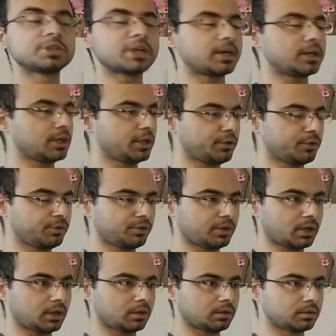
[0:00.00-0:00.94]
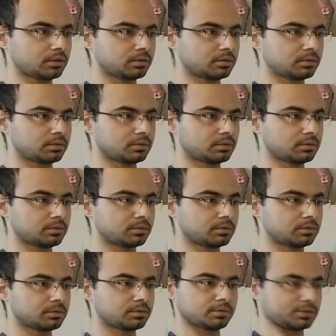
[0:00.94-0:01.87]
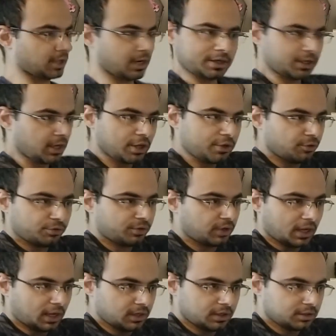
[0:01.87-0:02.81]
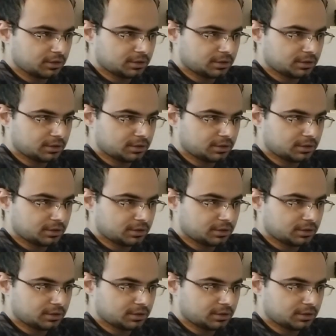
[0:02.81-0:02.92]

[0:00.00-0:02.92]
Shante, you stay. Shante, you stay.